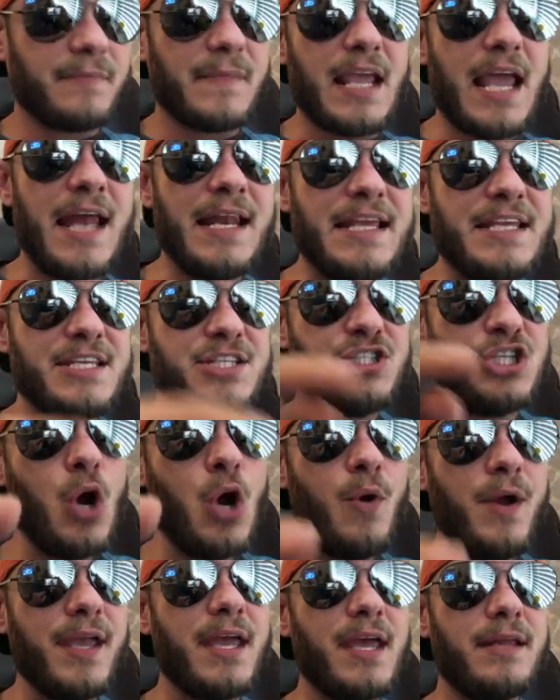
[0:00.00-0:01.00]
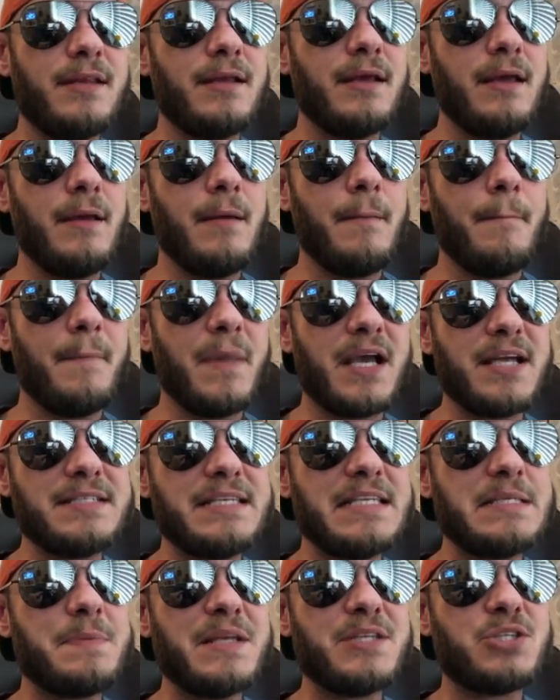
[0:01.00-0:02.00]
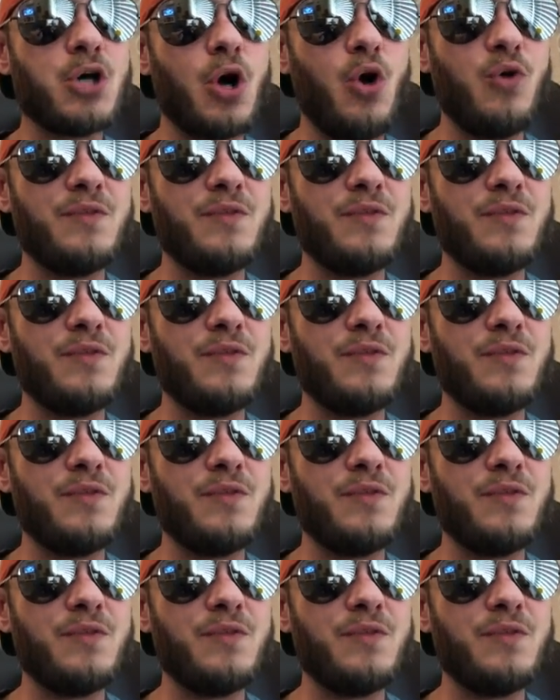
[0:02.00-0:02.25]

and he's doing it because he's been told